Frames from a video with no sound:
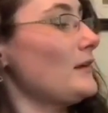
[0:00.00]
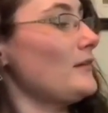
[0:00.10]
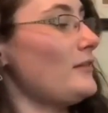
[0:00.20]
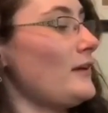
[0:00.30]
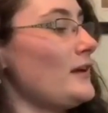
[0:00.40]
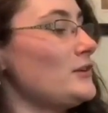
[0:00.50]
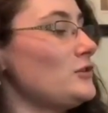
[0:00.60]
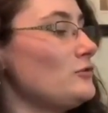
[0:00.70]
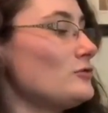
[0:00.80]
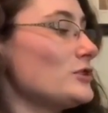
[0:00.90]
"They
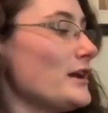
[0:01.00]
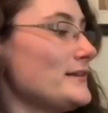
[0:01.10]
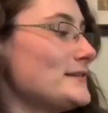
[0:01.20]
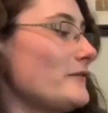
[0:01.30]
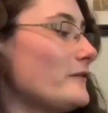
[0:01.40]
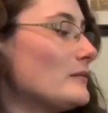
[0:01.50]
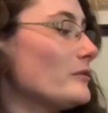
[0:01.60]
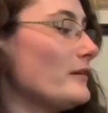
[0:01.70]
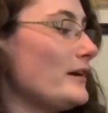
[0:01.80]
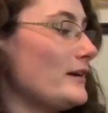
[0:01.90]
do shed," said Farmer
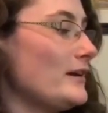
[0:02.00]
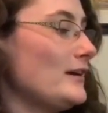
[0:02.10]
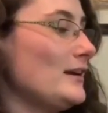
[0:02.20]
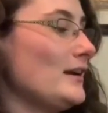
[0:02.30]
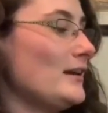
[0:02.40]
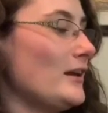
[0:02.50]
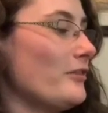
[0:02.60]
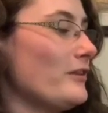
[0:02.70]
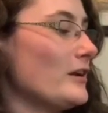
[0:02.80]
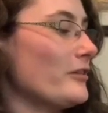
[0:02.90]
Ray, "and I
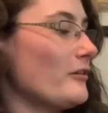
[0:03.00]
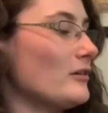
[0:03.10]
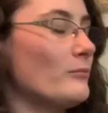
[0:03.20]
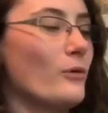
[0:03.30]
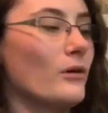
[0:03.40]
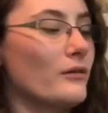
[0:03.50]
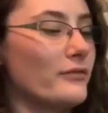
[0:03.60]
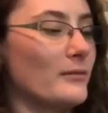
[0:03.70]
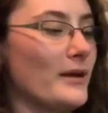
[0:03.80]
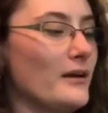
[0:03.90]
think there are more of
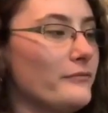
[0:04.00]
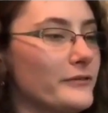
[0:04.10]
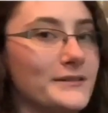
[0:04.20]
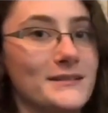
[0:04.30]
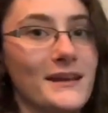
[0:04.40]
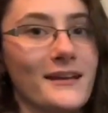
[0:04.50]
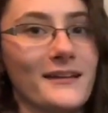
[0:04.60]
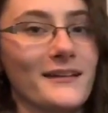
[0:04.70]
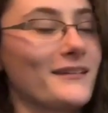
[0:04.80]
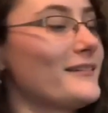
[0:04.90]
them every
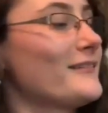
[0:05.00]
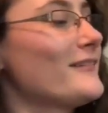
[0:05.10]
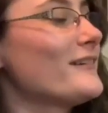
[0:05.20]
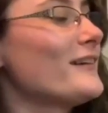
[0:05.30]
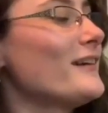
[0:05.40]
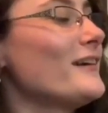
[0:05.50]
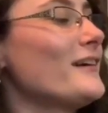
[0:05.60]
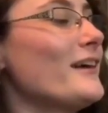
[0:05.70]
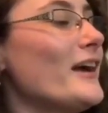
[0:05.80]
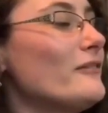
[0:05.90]
day."
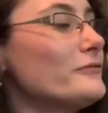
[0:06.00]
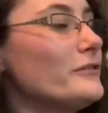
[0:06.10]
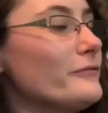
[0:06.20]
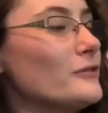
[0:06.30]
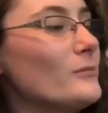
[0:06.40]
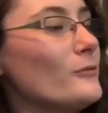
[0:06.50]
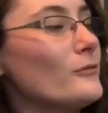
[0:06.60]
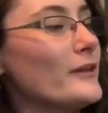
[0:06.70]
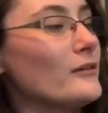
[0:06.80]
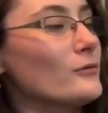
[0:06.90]
Every fur ball
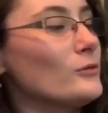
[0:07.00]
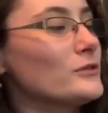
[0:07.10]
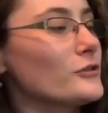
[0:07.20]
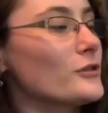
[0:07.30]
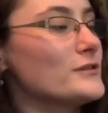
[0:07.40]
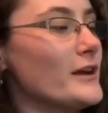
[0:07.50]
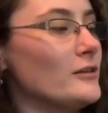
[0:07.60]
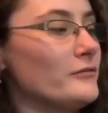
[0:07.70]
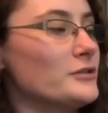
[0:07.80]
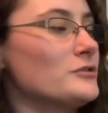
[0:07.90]
that rolled under the
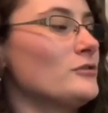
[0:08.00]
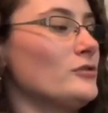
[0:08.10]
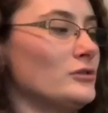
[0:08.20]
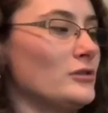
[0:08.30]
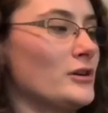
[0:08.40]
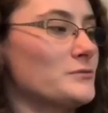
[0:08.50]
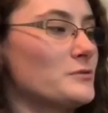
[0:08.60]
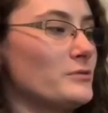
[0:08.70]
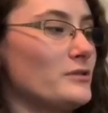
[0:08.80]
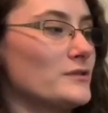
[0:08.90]
television or lodged
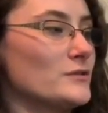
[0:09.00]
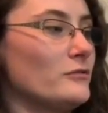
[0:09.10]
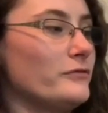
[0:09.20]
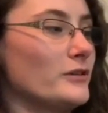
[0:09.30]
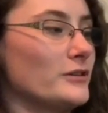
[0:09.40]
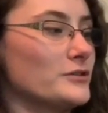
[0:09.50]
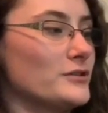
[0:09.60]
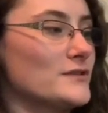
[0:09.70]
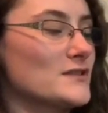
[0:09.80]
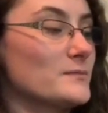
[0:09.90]
between the sofa
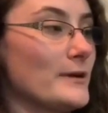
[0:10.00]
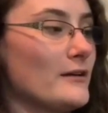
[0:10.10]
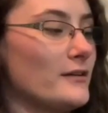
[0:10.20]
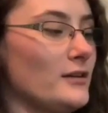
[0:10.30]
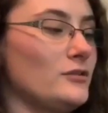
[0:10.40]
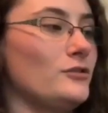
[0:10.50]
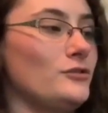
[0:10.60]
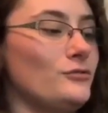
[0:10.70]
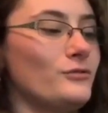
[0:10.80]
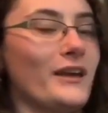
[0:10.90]
cushions sprouted a
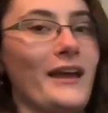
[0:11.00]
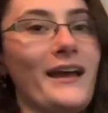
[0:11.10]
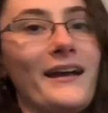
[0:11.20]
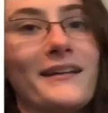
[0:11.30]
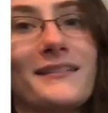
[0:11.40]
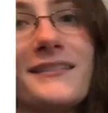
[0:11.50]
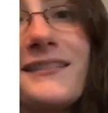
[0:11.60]
new cat.